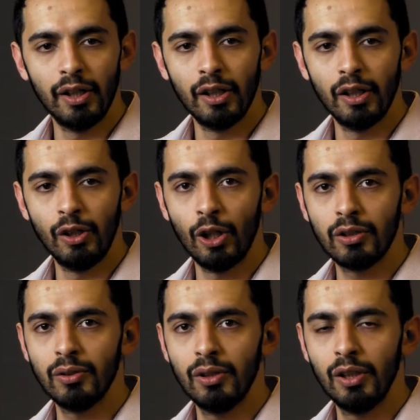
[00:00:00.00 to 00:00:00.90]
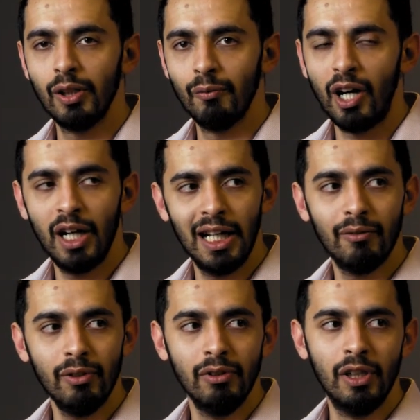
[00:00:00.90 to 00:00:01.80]
not high
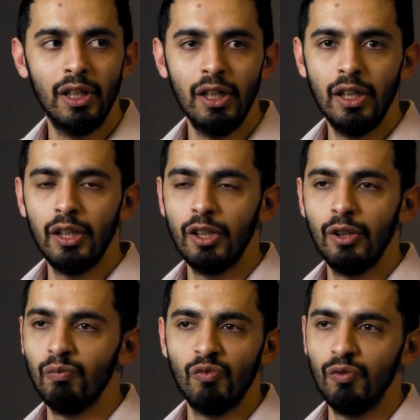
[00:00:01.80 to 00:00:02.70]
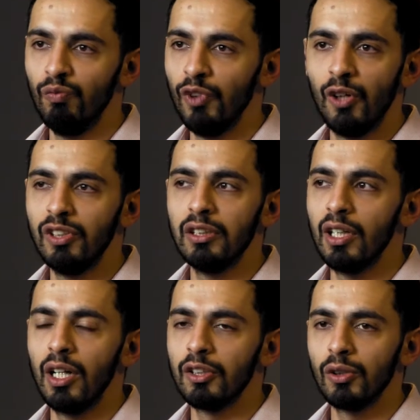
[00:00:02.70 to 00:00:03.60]
level, no
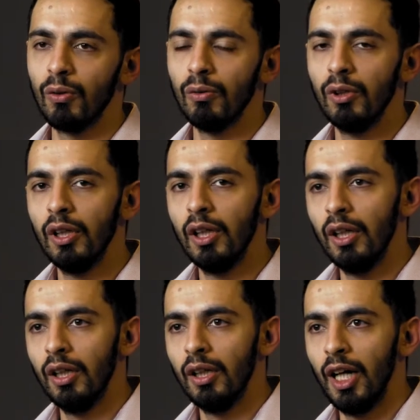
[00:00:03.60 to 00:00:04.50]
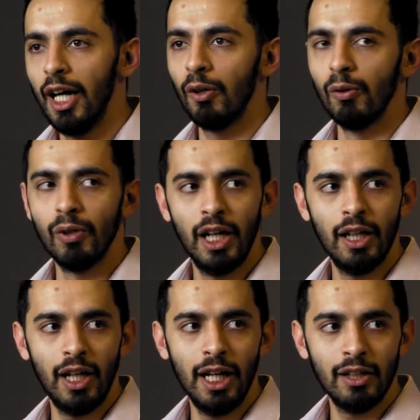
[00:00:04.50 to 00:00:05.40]
detail at all,
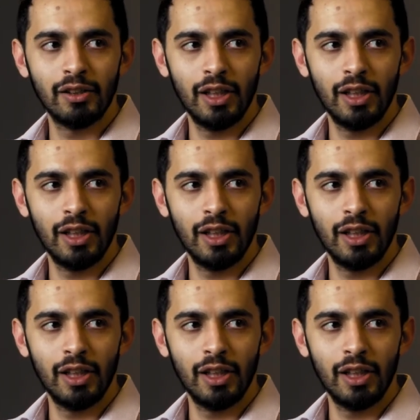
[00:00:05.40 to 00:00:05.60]
and